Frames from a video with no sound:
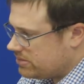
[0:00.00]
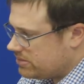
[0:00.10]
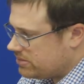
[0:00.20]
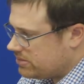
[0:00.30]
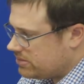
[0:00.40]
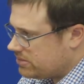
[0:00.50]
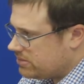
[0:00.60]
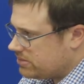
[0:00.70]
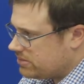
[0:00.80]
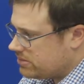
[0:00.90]

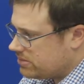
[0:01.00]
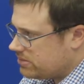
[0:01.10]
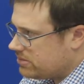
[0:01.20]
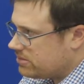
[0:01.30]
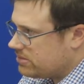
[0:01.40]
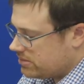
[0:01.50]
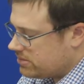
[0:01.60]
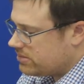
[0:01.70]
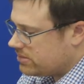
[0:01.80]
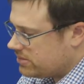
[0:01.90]

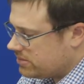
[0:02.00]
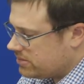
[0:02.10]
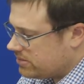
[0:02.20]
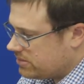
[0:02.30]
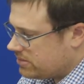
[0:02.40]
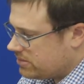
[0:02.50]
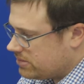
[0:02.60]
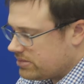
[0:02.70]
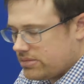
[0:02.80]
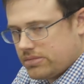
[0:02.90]

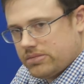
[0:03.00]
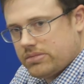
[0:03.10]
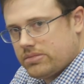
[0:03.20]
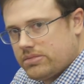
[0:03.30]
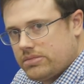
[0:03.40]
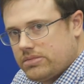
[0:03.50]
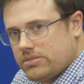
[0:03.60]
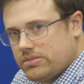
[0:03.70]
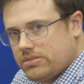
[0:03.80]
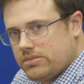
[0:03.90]

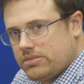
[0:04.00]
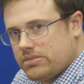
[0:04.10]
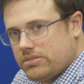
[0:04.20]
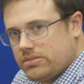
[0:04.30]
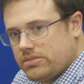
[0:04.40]
(silent)